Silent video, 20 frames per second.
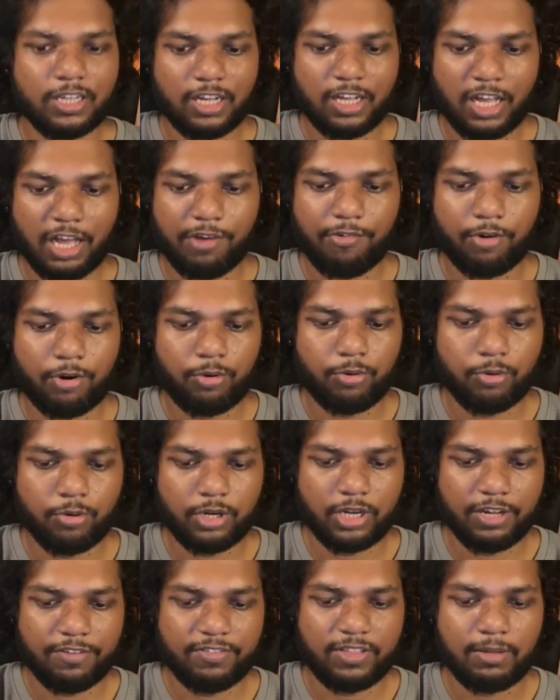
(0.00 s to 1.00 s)
I want to
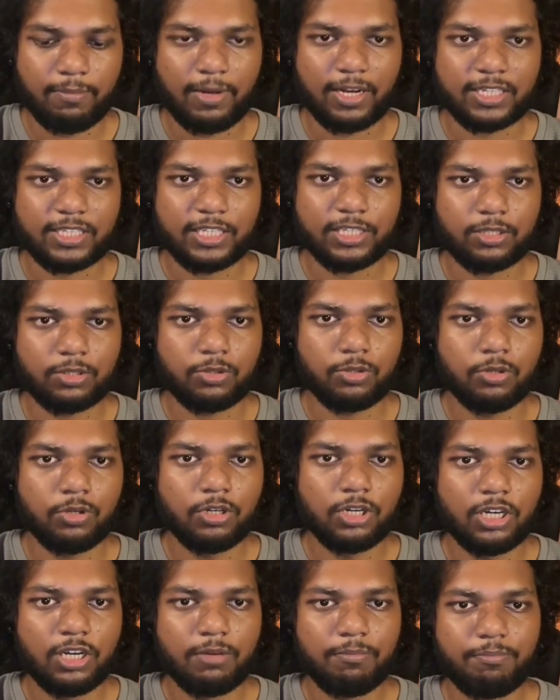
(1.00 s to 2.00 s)
give them access to
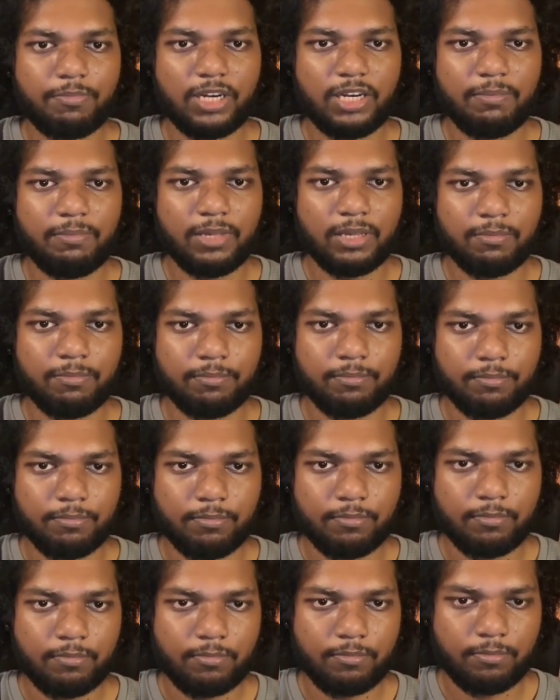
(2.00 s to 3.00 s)
premium
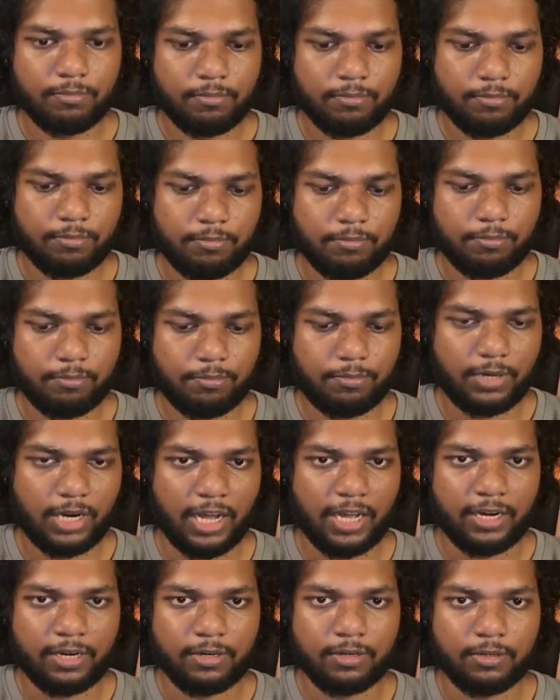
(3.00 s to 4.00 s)

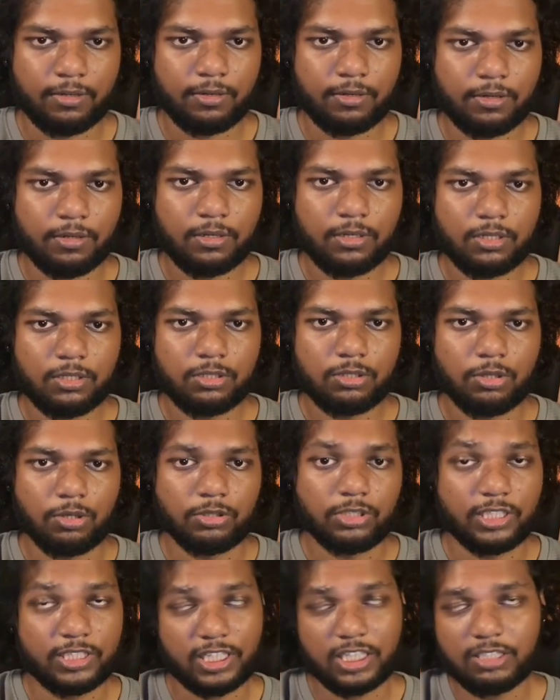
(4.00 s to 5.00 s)
plan. So
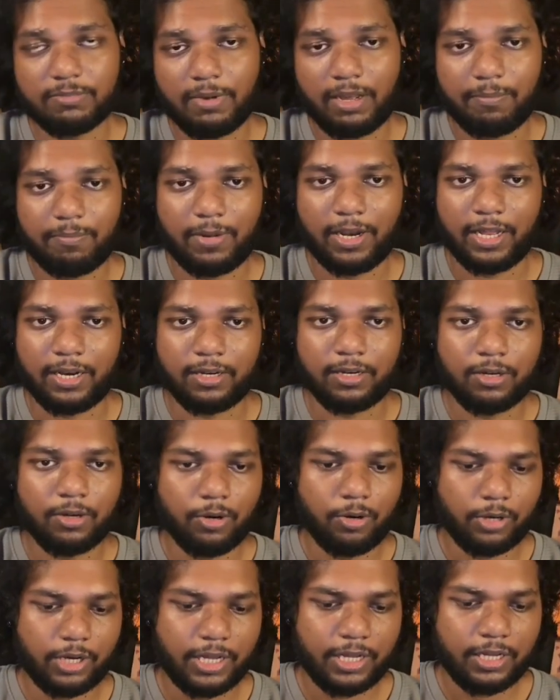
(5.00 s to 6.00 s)
this is my plan.
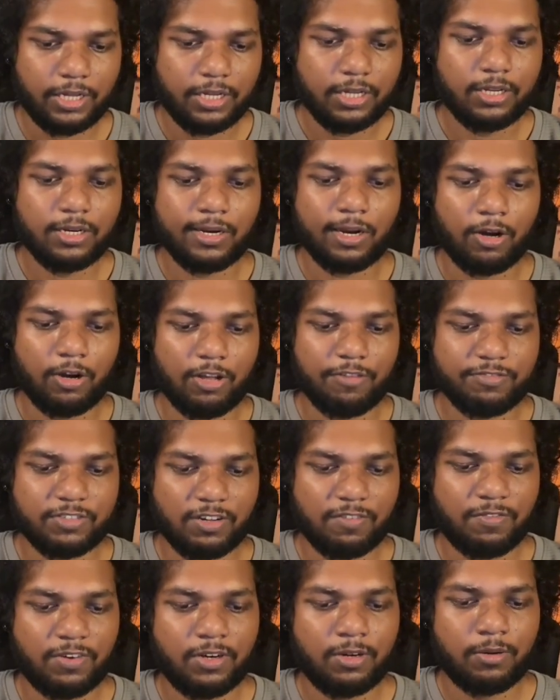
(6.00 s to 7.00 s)
Okay. Now if
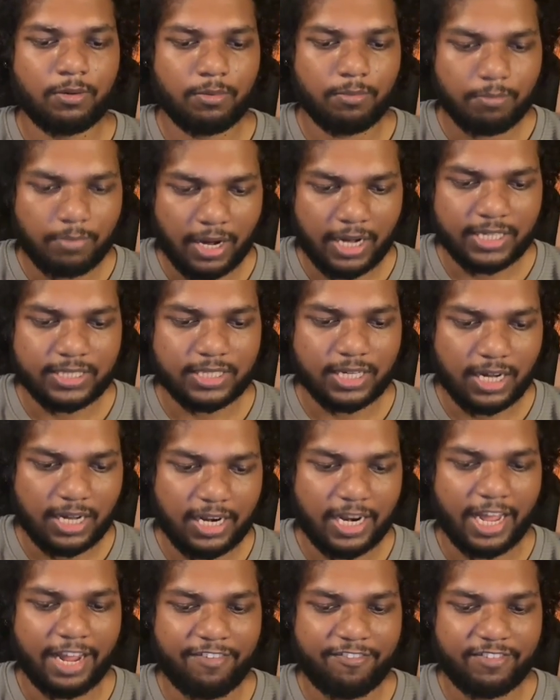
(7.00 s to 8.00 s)
someone buys
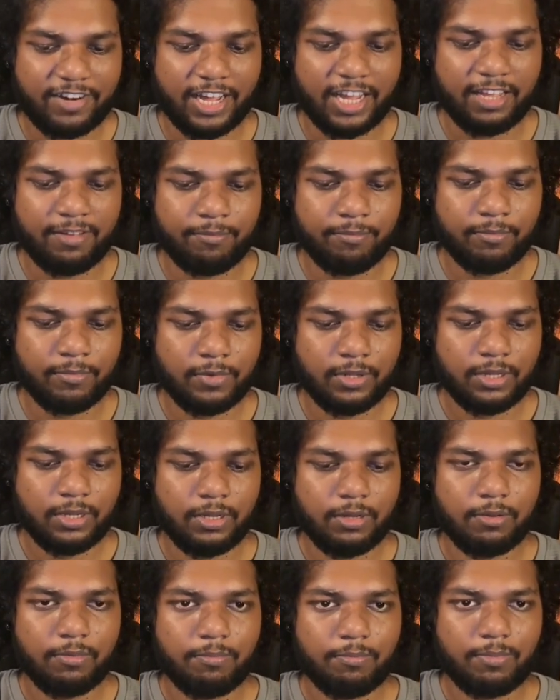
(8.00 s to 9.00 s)
a
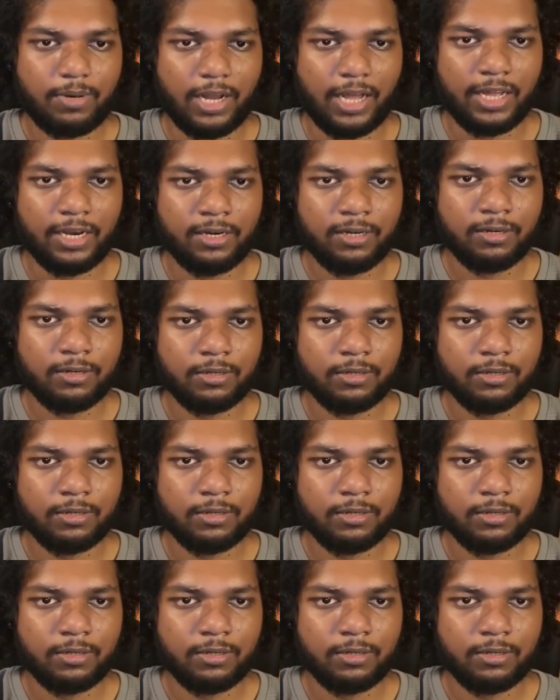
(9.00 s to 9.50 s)
plan,